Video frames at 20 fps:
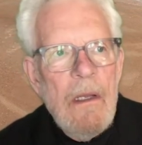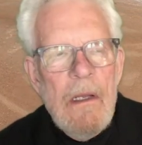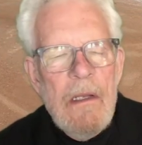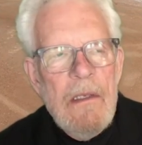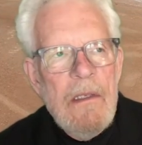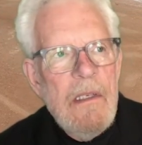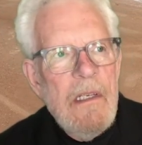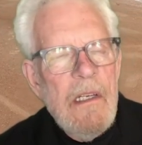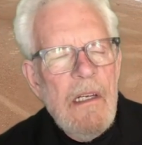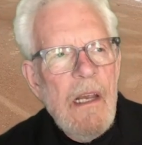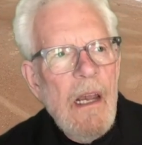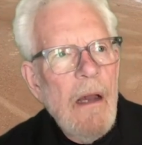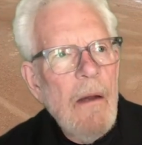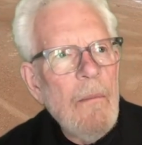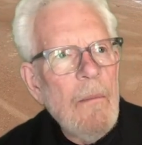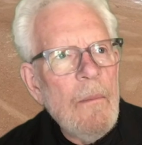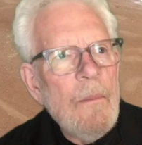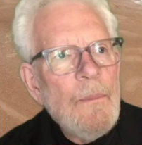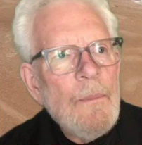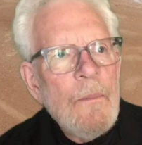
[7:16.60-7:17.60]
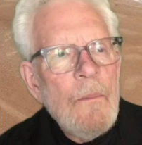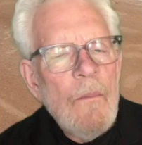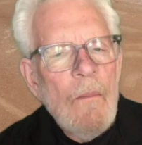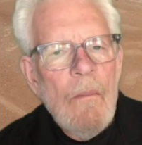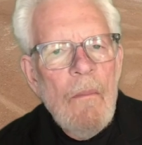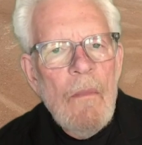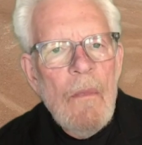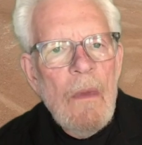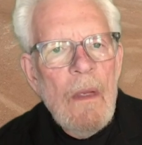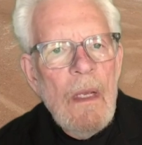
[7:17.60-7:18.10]
Diem
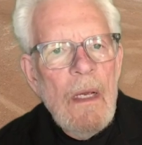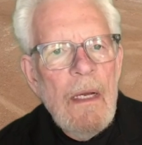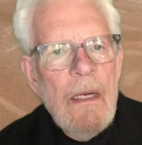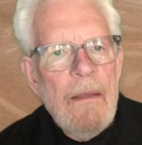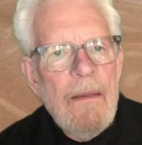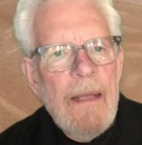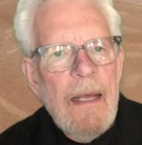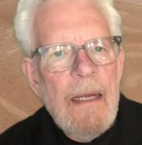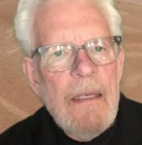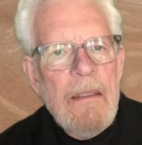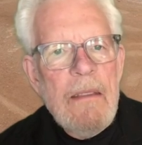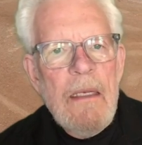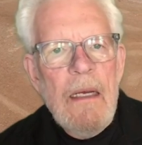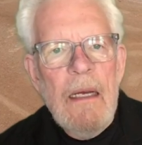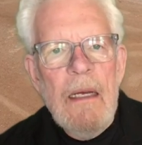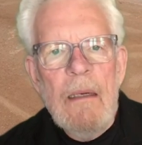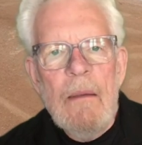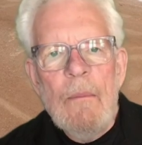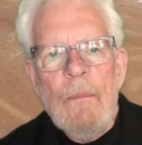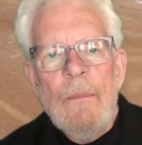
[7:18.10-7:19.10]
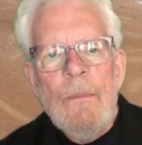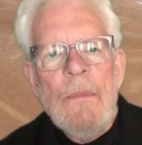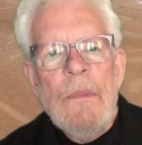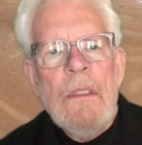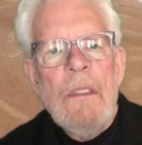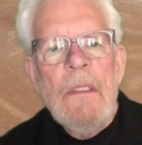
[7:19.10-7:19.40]
at that time.